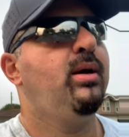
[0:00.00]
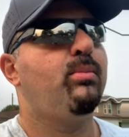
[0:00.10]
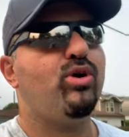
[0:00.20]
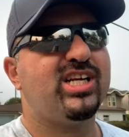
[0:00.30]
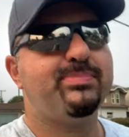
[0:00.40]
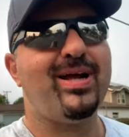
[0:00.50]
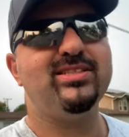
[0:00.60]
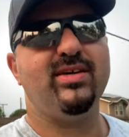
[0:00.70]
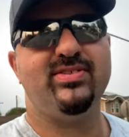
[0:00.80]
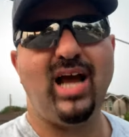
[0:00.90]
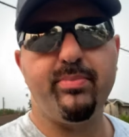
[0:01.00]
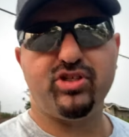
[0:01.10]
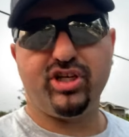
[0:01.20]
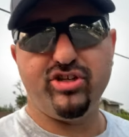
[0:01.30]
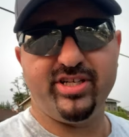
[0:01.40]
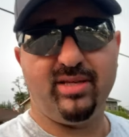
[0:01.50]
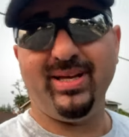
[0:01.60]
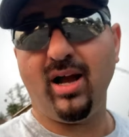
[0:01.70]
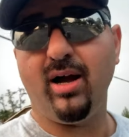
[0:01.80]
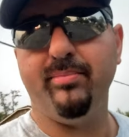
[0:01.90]
more expensive cybersecurity
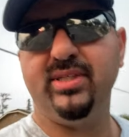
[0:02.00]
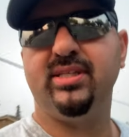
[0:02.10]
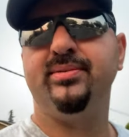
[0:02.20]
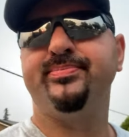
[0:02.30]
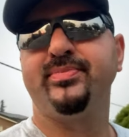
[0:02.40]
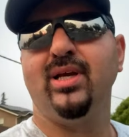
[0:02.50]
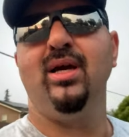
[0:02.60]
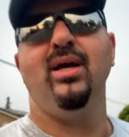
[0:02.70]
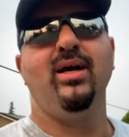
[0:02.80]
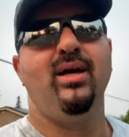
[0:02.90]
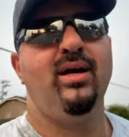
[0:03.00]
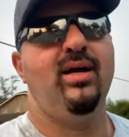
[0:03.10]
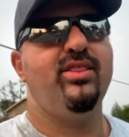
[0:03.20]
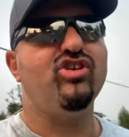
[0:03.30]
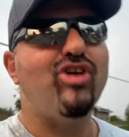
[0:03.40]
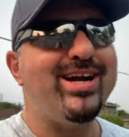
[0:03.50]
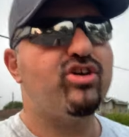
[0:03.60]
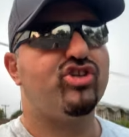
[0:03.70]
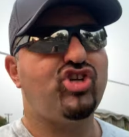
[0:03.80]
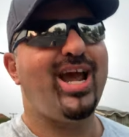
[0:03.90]
becomes, the
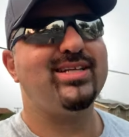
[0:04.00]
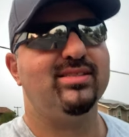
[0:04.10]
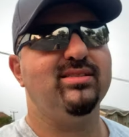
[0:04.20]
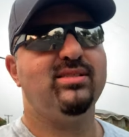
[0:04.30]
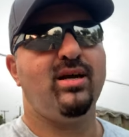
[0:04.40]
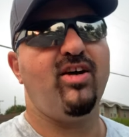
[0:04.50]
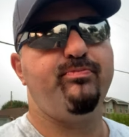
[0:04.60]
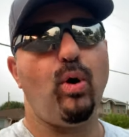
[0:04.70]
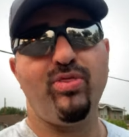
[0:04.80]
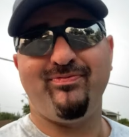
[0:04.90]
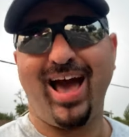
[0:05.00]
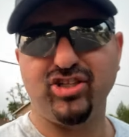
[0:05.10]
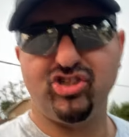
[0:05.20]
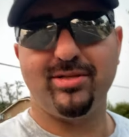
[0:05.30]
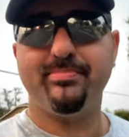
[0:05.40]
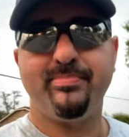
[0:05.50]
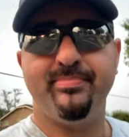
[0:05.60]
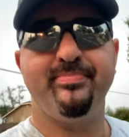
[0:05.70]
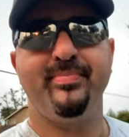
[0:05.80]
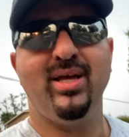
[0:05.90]
greater the chances of both fascism
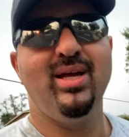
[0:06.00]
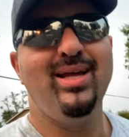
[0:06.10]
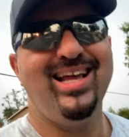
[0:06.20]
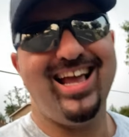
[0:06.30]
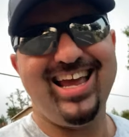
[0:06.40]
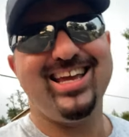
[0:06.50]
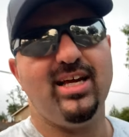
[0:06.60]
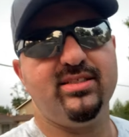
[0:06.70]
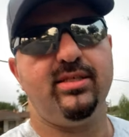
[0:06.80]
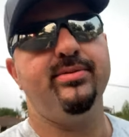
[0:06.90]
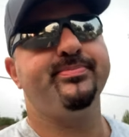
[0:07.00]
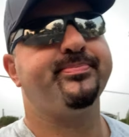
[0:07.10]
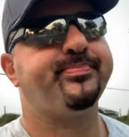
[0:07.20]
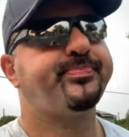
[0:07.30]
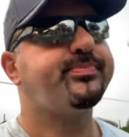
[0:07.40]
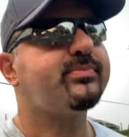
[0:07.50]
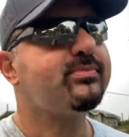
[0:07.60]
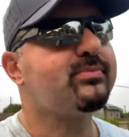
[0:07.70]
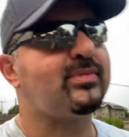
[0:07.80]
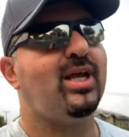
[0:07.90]
and
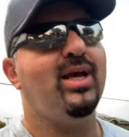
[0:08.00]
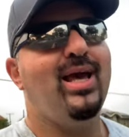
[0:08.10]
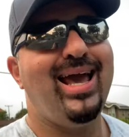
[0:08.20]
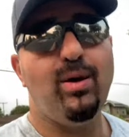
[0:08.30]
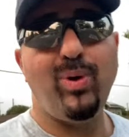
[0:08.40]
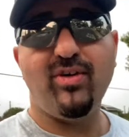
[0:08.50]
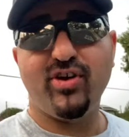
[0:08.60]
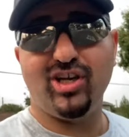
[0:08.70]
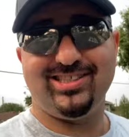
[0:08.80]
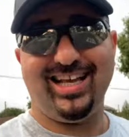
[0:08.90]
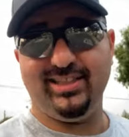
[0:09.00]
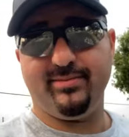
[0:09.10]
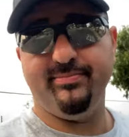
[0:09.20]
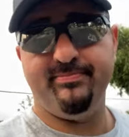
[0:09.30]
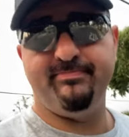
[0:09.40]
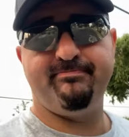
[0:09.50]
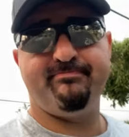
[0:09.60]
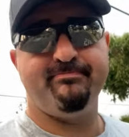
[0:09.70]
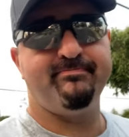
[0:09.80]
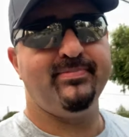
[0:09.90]
a welfare state.
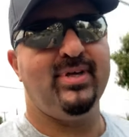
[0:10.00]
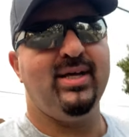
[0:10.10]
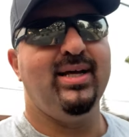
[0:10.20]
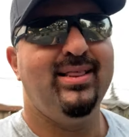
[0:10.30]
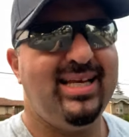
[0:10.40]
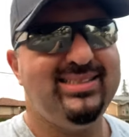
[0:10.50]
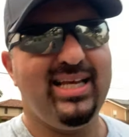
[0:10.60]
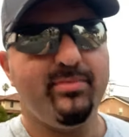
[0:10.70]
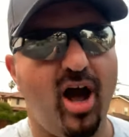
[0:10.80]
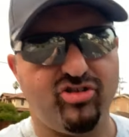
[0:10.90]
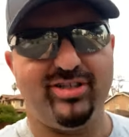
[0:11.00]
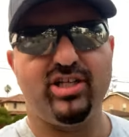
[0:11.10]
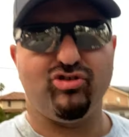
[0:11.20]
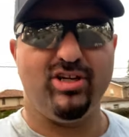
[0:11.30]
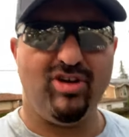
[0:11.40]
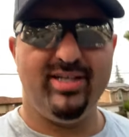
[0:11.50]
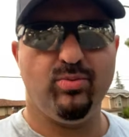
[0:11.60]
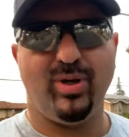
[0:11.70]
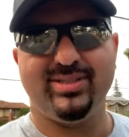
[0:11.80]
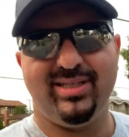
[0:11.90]
They seem contradictory, right?
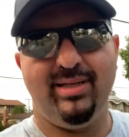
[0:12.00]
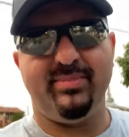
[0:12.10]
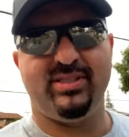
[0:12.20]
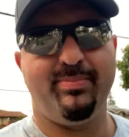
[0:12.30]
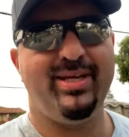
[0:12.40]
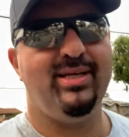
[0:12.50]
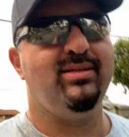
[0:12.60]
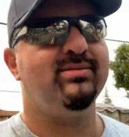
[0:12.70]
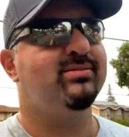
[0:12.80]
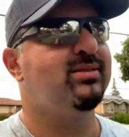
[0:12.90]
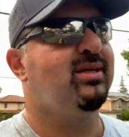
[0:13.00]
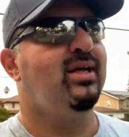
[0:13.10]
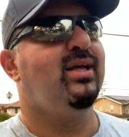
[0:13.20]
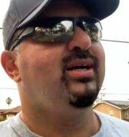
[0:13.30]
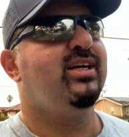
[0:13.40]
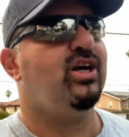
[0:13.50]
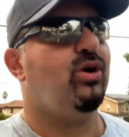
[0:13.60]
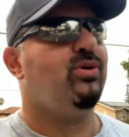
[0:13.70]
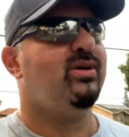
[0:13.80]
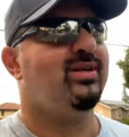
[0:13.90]
One seems to be, you
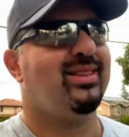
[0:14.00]
know,